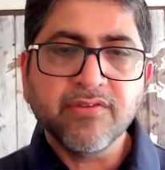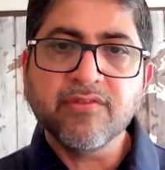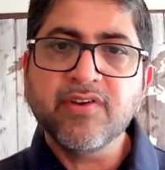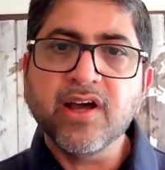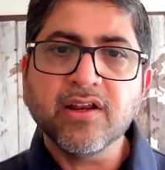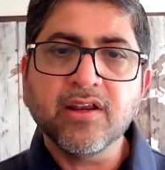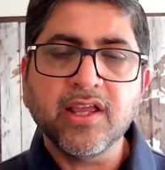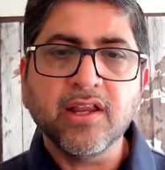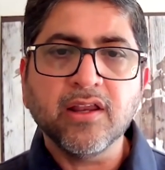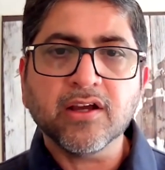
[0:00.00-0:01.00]
We've
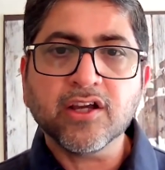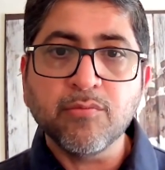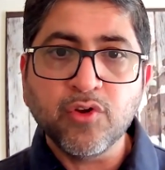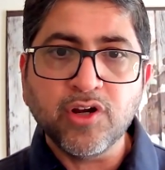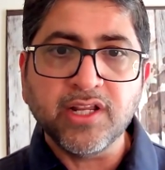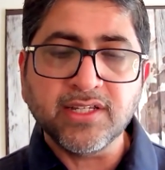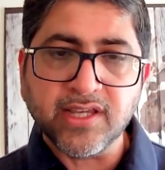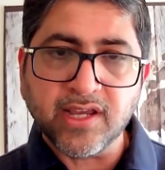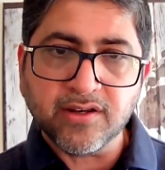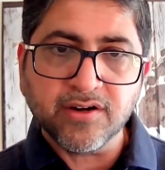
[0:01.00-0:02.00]
done in community
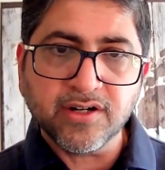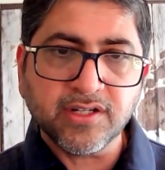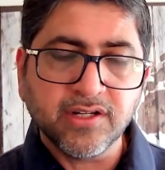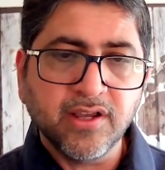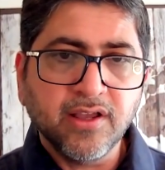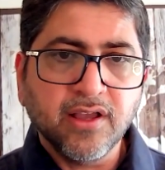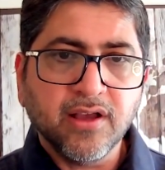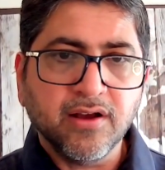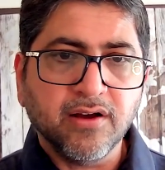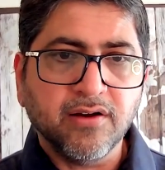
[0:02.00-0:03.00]
centers,
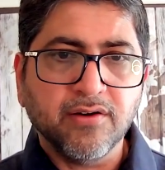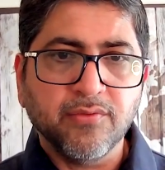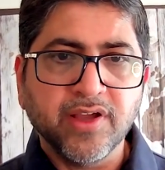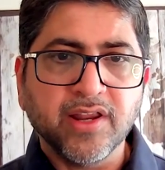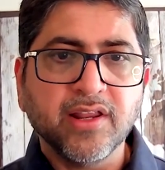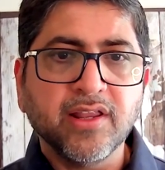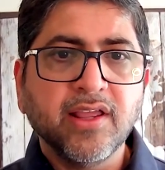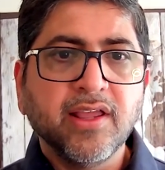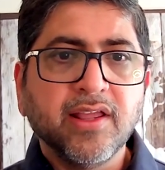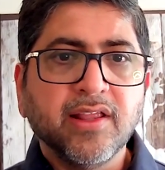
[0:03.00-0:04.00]

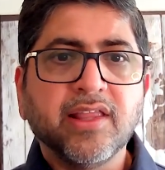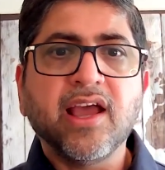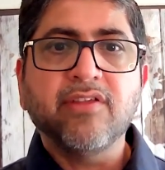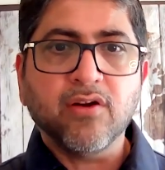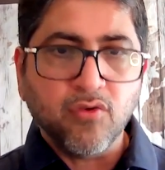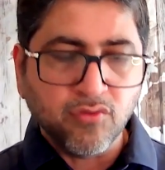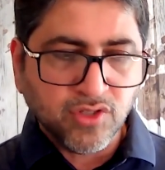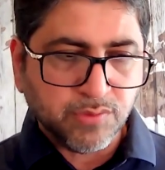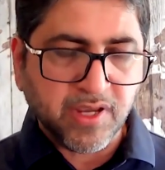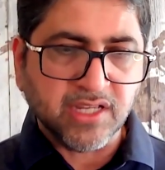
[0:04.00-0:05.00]
wherein they have their
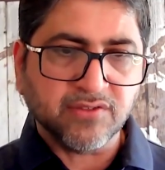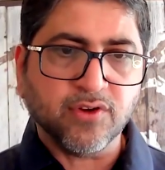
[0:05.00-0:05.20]
own space.